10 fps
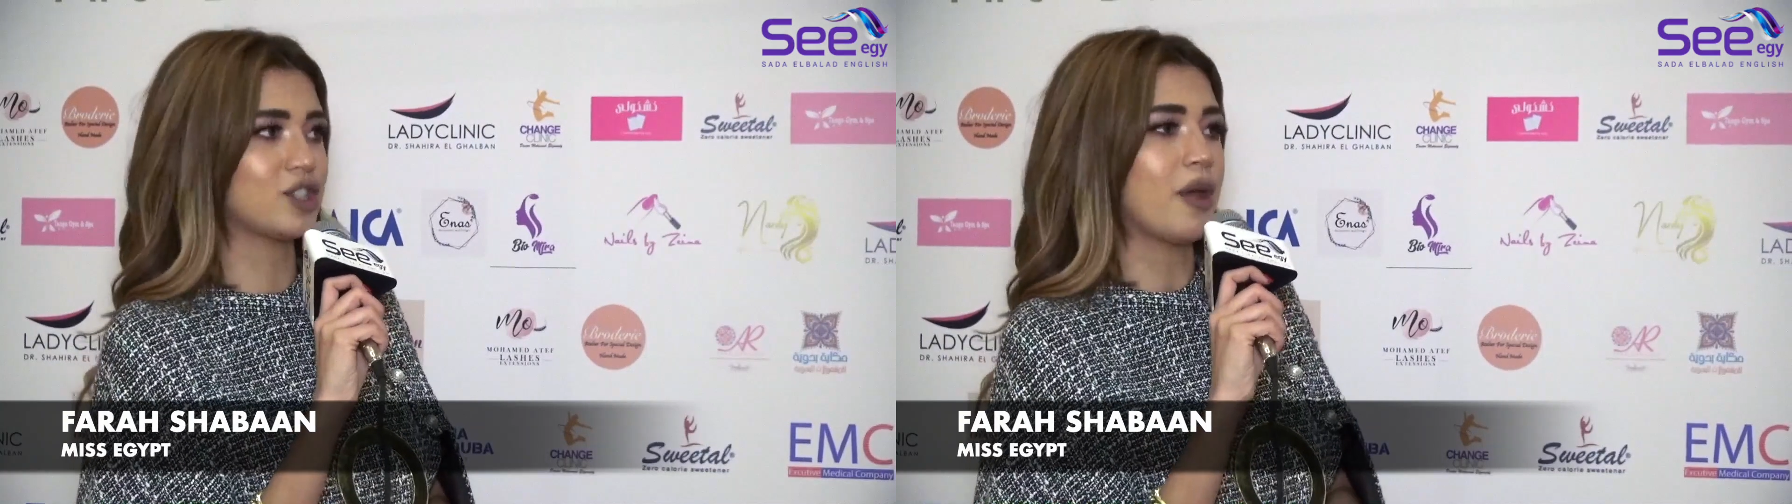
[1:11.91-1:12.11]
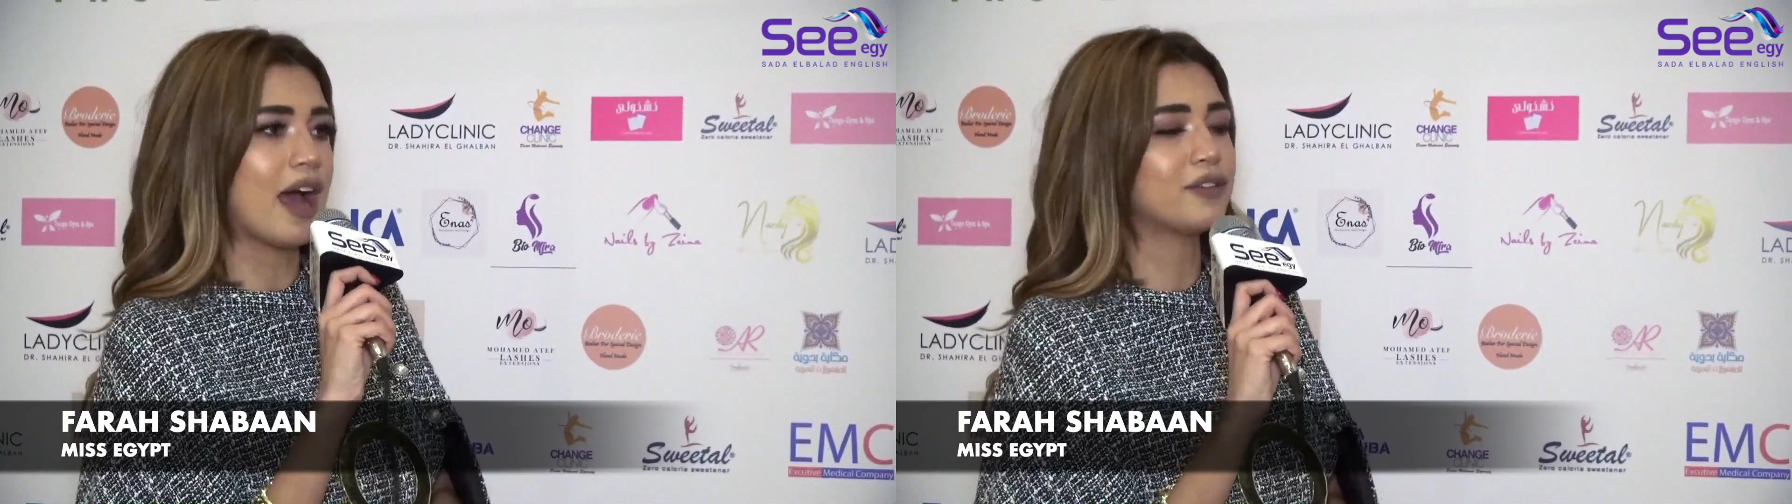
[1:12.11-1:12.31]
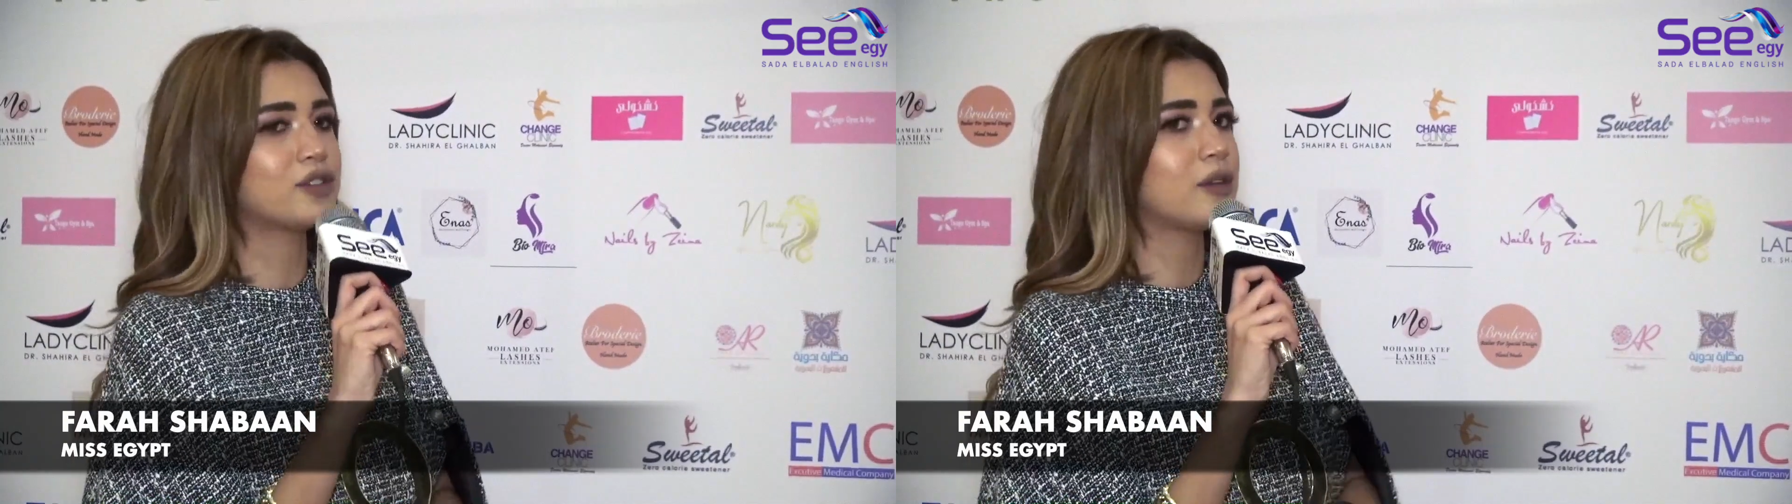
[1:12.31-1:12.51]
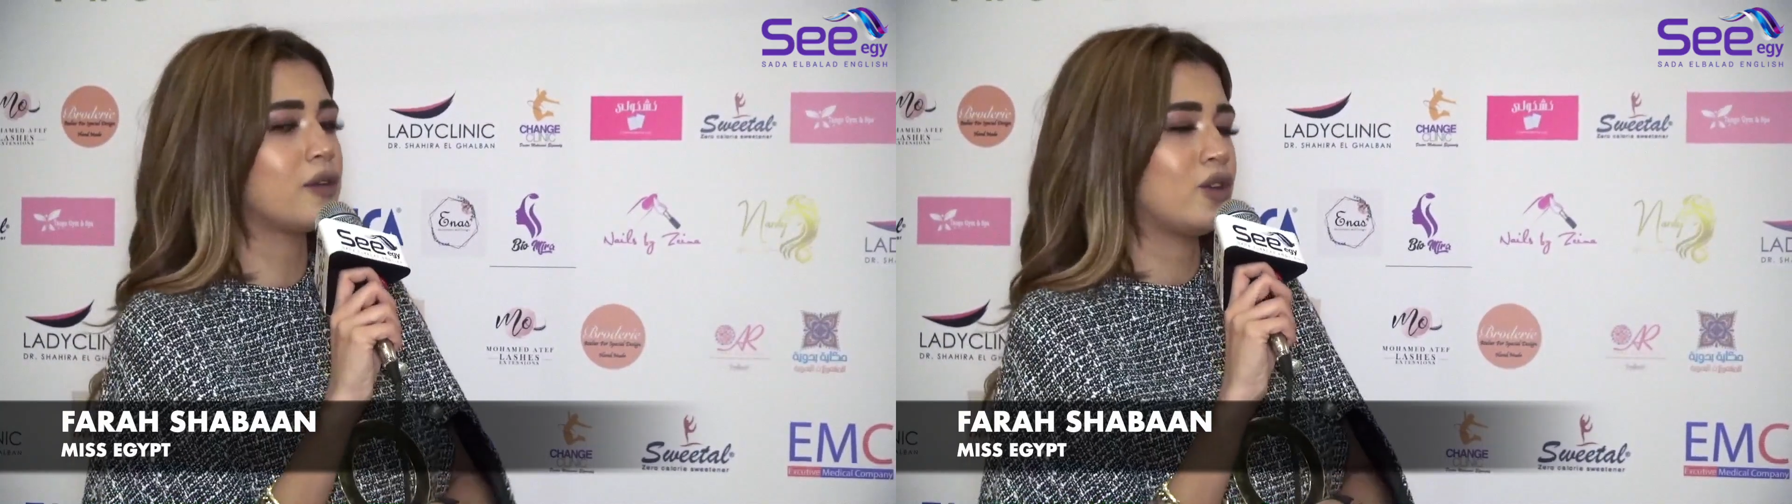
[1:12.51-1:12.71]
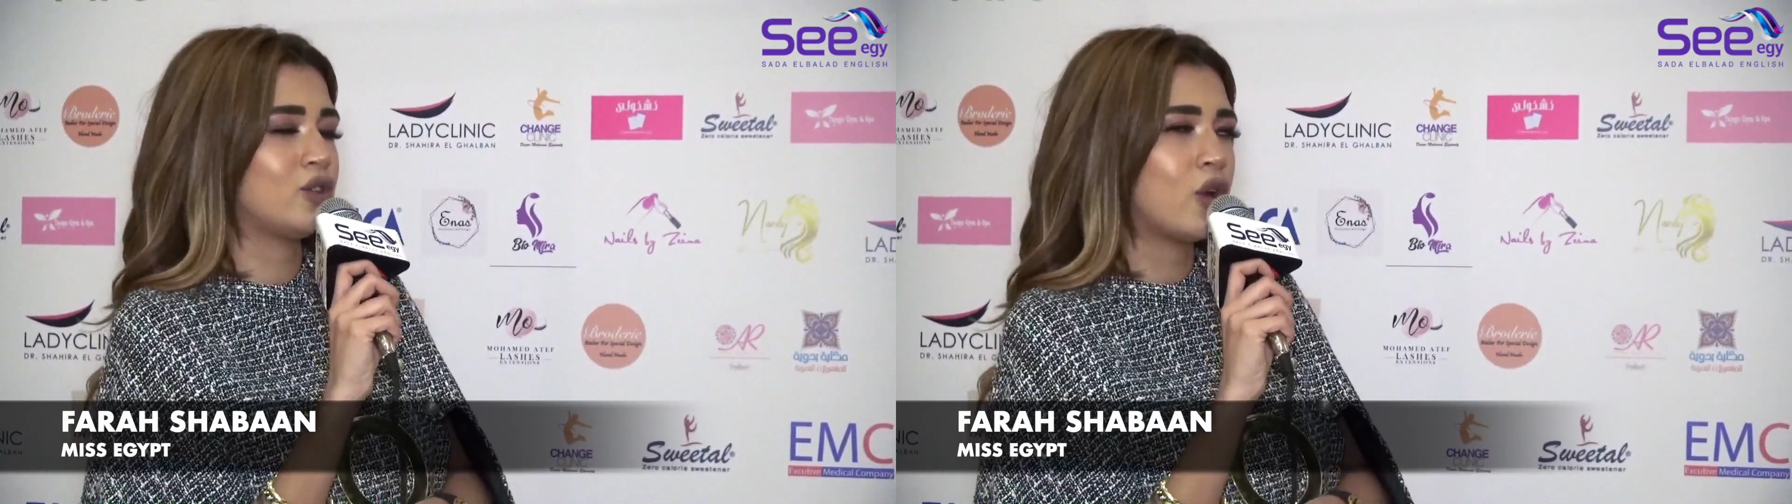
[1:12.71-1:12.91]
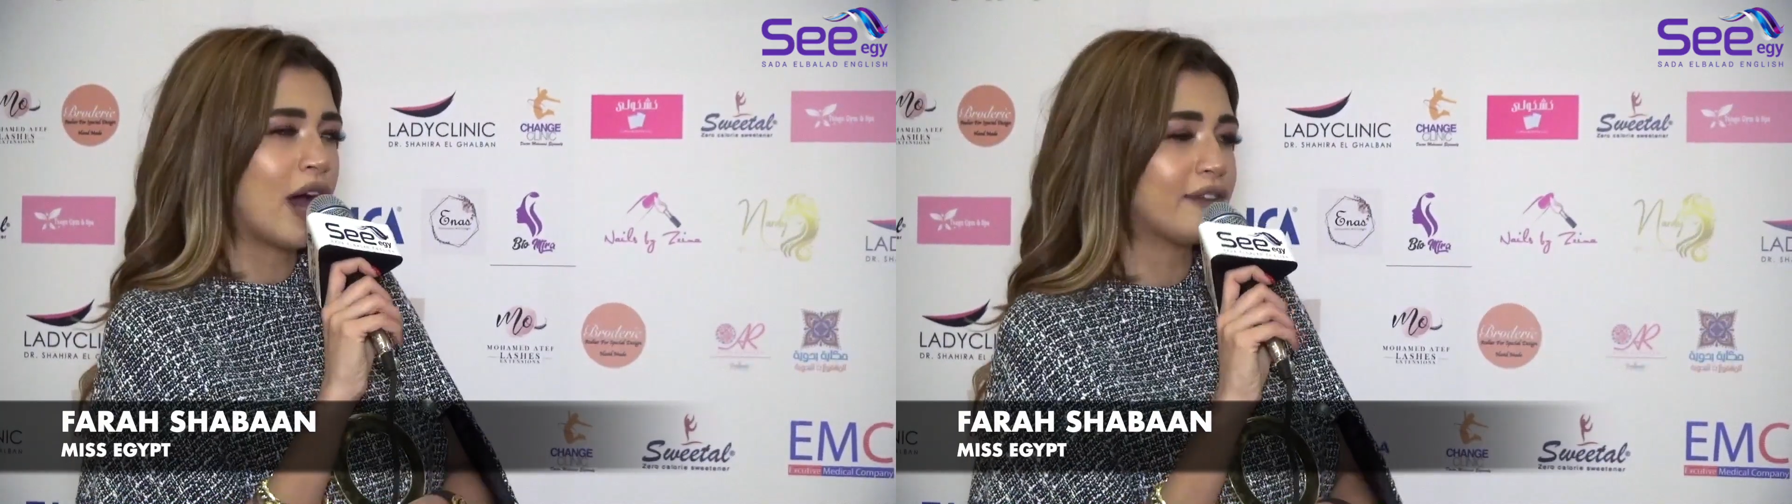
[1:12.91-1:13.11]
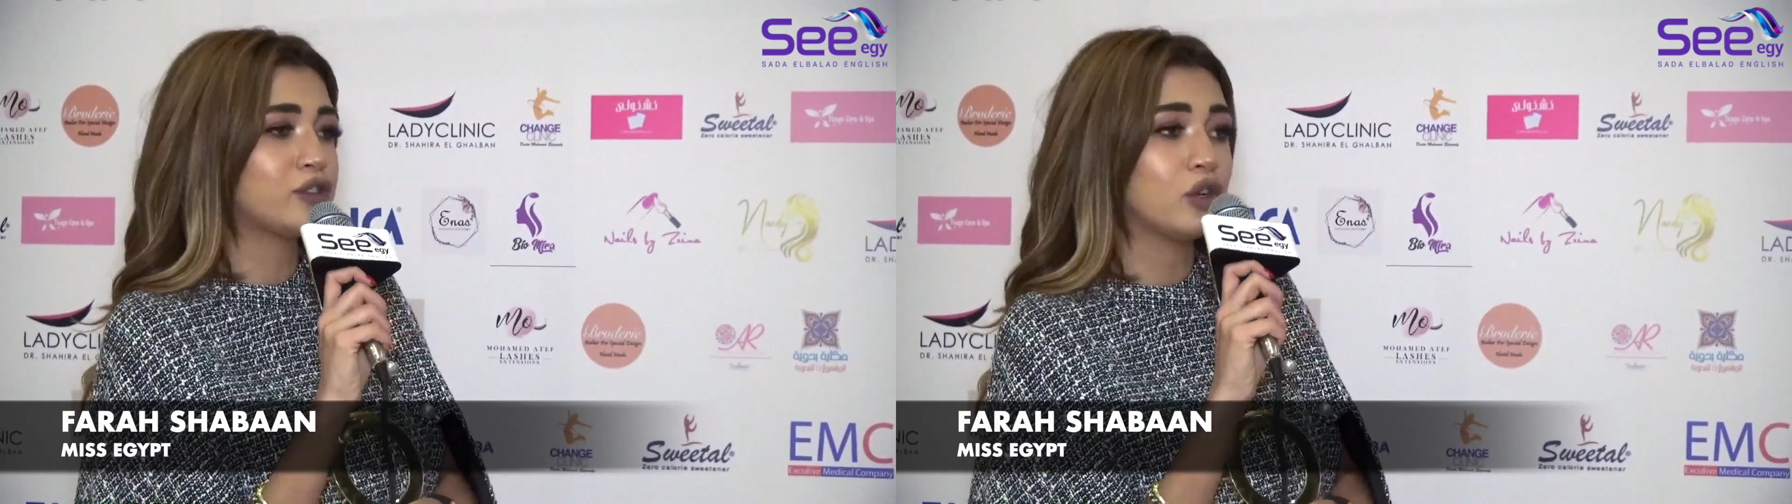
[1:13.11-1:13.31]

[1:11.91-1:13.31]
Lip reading: So you have